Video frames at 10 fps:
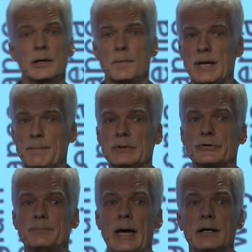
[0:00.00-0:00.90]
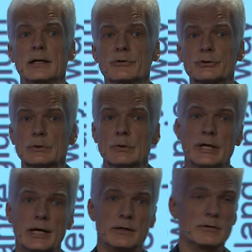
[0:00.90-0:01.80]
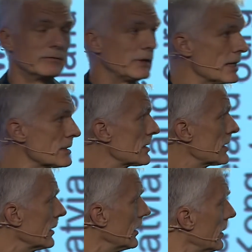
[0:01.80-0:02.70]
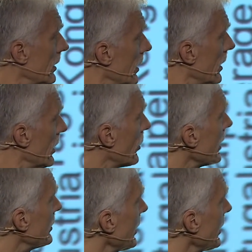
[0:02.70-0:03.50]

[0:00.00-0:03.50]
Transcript: people spend in schooling and university. No? Look at the